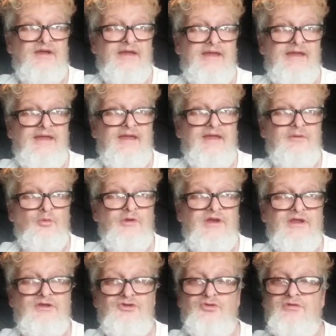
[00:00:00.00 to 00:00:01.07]
And we
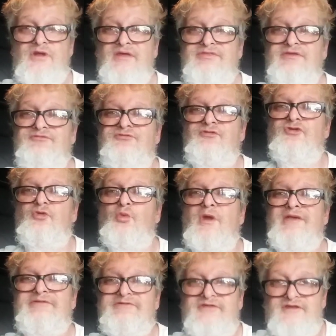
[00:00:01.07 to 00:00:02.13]
didn't do nothing for the
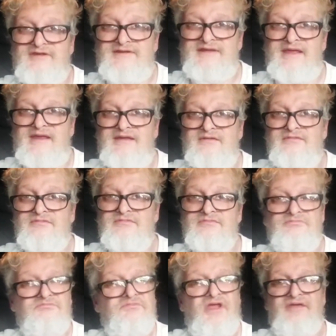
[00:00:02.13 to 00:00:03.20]
rest of the day.
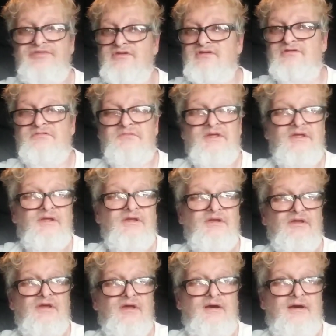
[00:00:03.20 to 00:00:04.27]
Nothing.
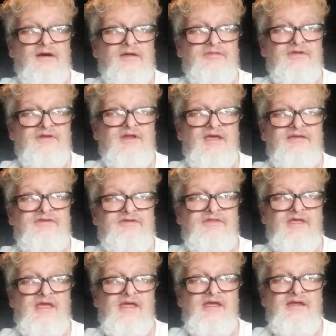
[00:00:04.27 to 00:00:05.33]
The next
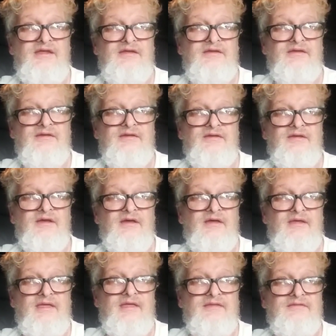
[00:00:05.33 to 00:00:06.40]
day,
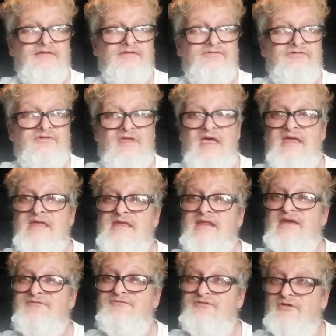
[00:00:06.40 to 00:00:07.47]
I
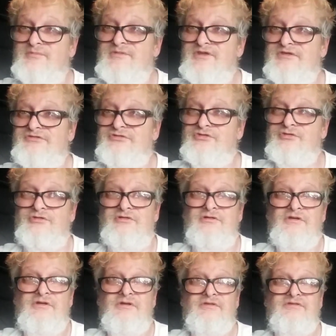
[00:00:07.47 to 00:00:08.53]
filmed this too.
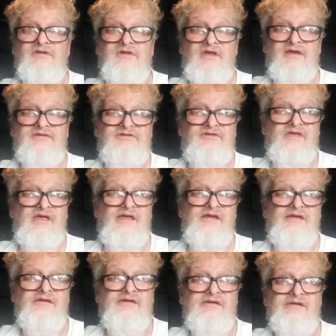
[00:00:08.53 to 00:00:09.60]
The next day,
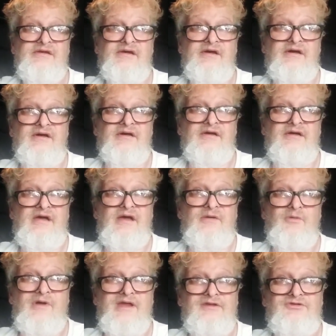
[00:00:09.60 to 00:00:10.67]
I
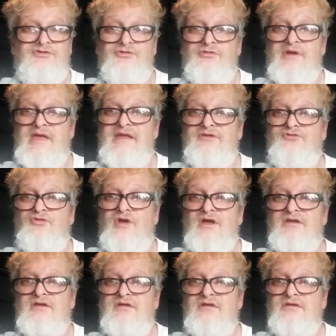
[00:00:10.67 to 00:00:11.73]
went to a truck